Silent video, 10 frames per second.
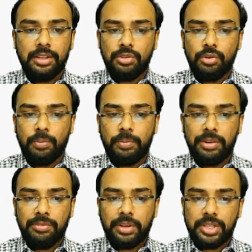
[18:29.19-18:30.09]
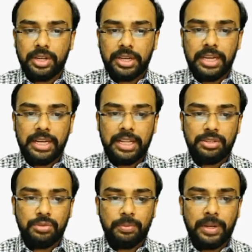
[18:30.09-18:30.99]
So open function again
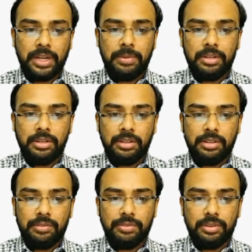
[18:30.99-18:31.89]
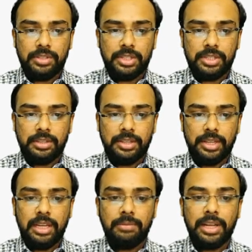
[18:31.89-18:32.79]
takes 2 parameters. The first is
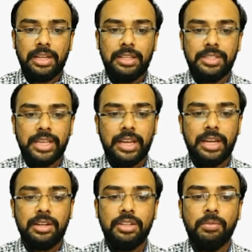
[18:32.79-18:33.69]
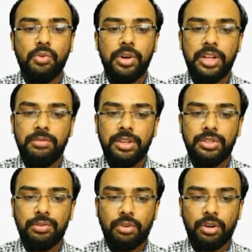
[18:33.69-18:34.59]
name and the second the mode in
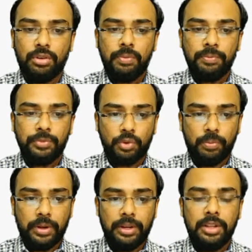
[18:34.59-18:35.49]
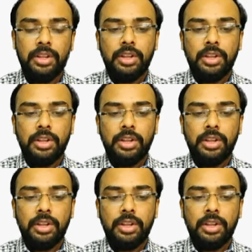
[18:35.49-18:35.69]
which you want to open.